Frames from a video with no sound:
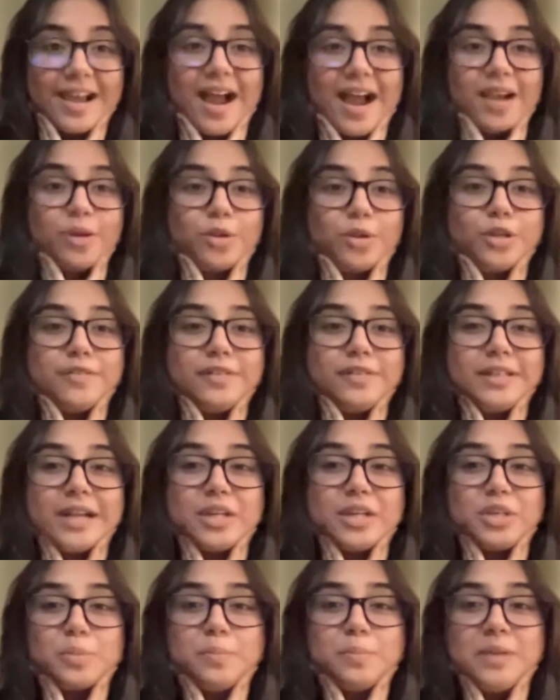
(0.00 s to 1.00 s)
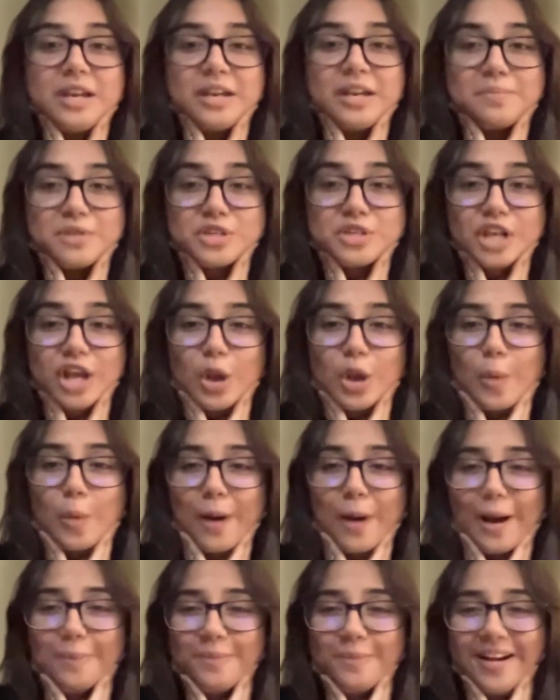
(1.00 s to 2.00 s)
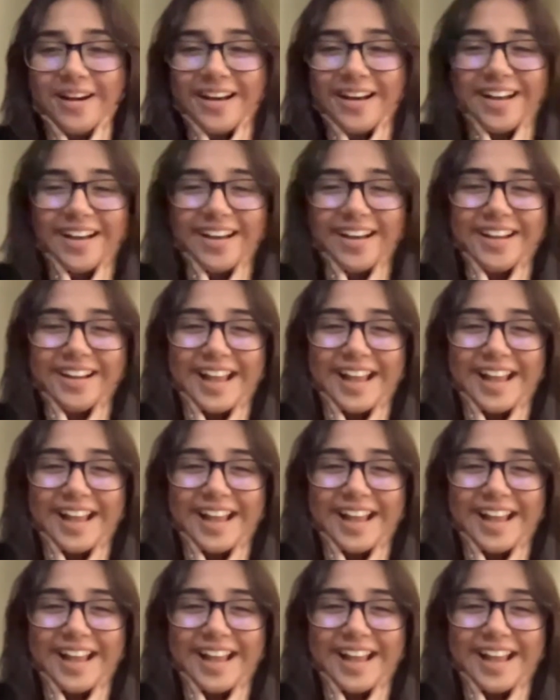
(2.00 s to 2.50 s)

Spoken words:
I don't even get to meet Michelle Obama